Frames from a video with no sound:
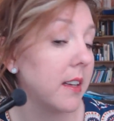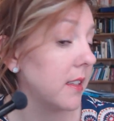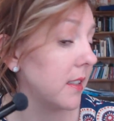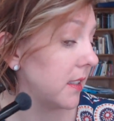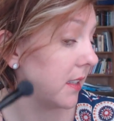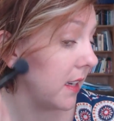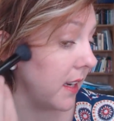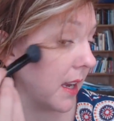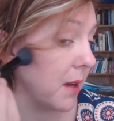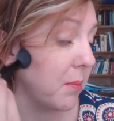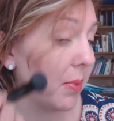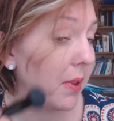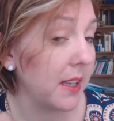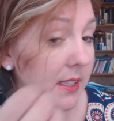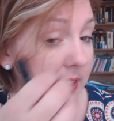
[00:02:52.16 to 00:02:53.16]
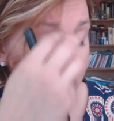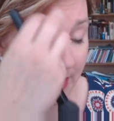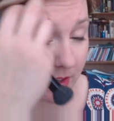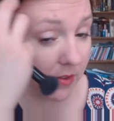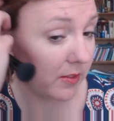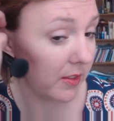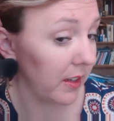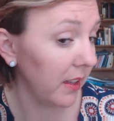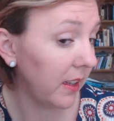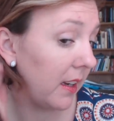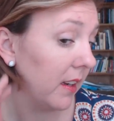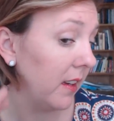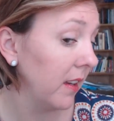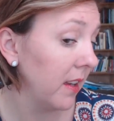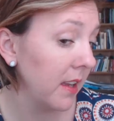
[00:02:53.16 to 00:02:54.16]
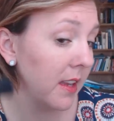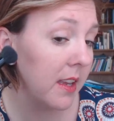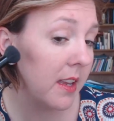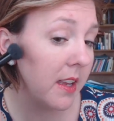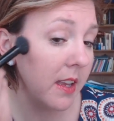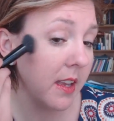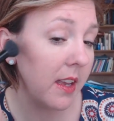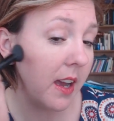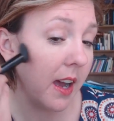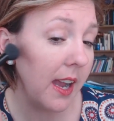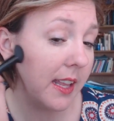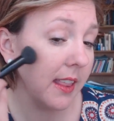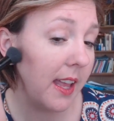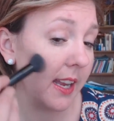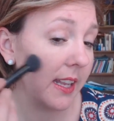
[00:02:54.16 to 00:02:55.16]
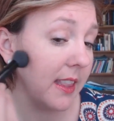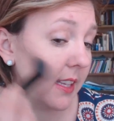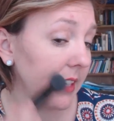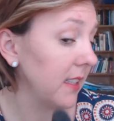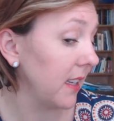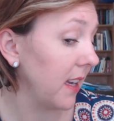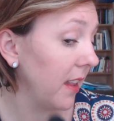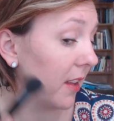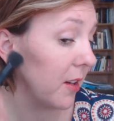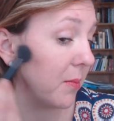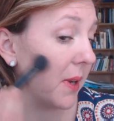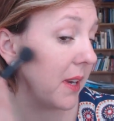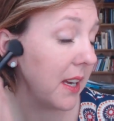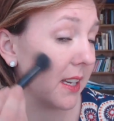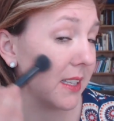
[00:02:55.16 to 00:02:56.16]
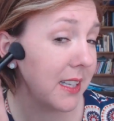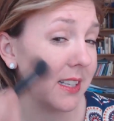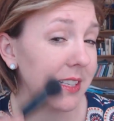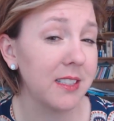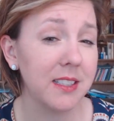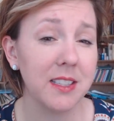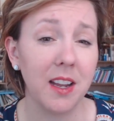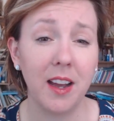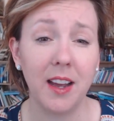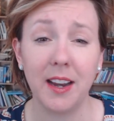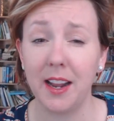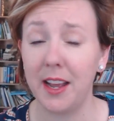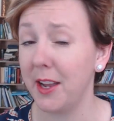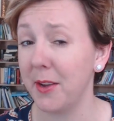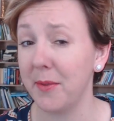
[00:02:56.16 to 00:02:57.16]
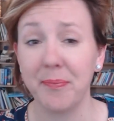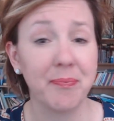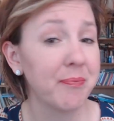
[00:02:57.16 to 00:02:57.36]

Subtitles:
And see, it blends out really. I like this color because it's not